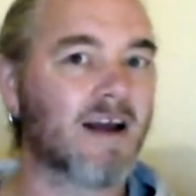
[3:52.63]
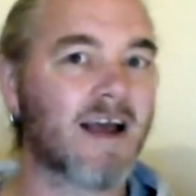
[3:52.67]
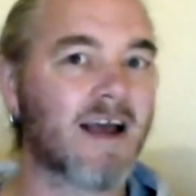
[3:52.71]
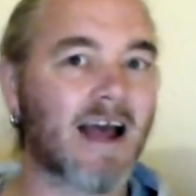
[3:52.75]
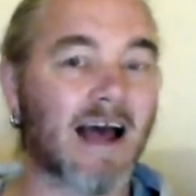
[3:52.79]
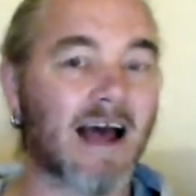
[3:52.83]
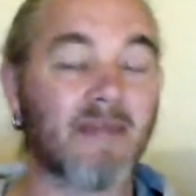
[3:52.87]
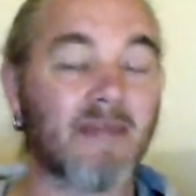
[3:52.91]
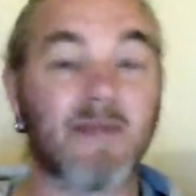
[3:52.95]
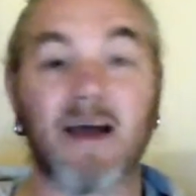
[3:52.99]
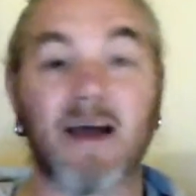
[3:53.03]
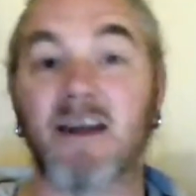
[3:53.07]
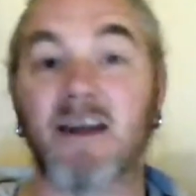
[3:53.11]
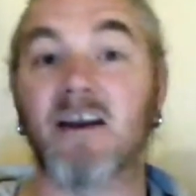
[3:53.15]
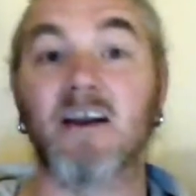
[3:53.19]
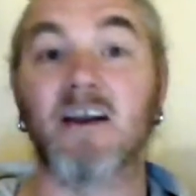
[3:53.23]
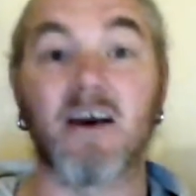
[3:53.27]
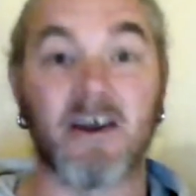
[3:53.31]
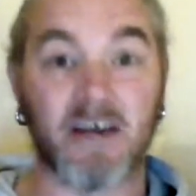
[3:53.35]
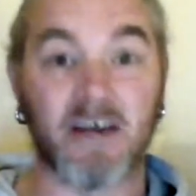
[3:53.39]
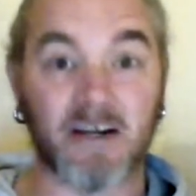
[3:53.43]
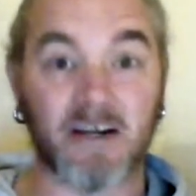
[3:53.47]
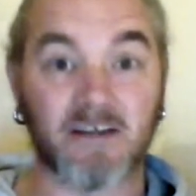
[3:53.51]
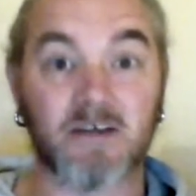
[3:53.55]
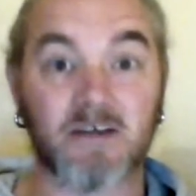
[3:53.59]
and then
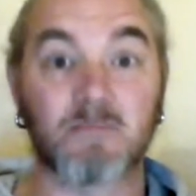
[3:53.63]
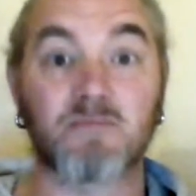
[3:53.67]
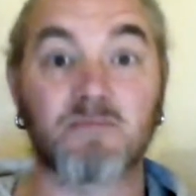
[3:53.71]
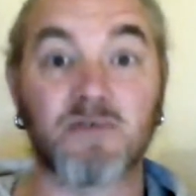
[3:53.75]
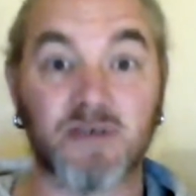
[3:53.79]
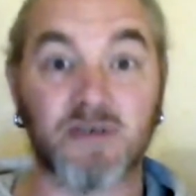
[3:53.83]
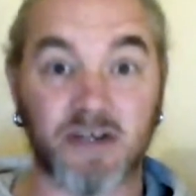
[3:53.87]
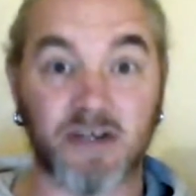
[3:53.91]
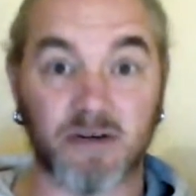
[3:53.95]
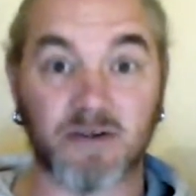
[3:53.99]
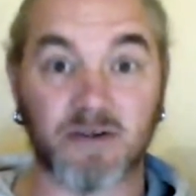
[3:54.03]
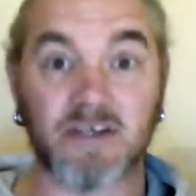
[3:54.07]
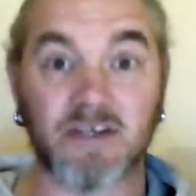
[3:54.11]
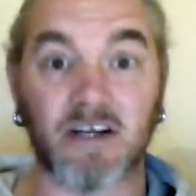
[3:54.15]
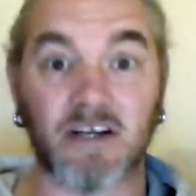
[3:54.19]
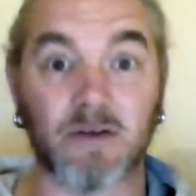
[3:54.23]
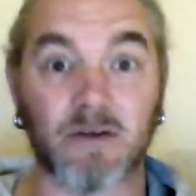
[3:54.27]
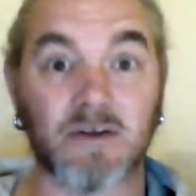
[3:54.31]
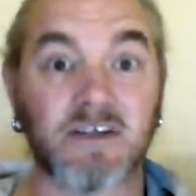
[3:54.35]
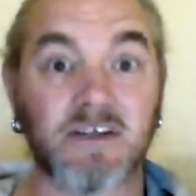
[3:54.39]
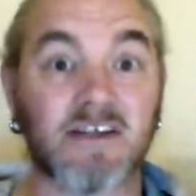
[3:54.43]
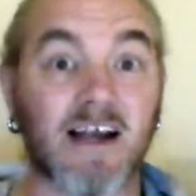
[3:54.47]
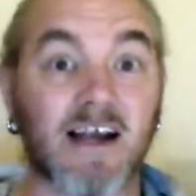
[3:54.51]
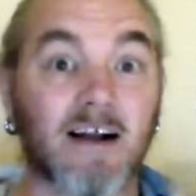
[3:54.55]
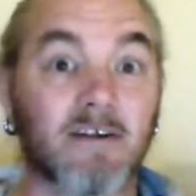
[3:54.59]
learning to produce it
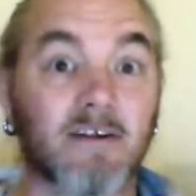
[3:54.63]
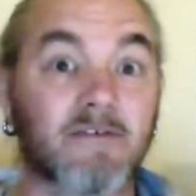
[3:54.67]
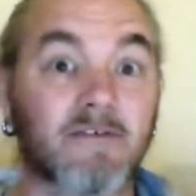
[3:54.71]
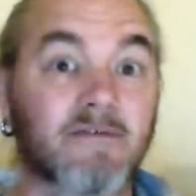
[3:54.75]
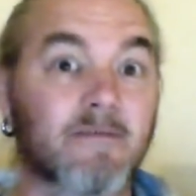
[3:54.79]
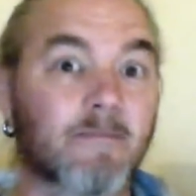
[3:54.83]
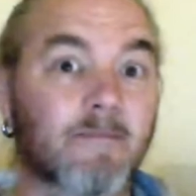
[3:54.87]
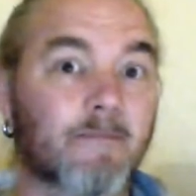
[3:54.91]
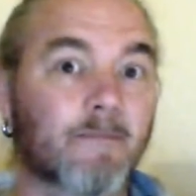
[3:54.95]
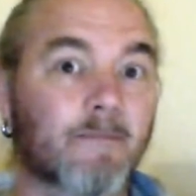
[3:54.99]
yourself.